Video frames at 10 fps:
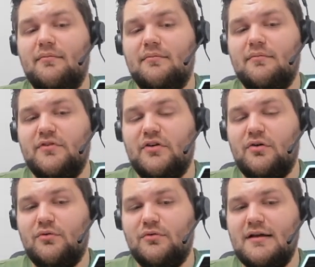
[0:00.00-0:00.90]

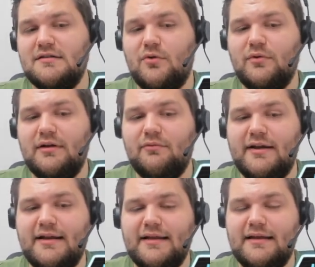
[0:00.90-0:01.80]
So there's only
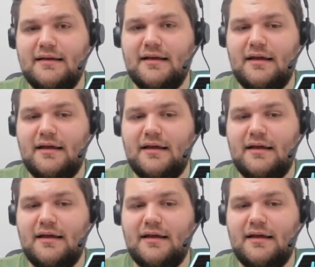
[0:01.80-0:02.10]
really,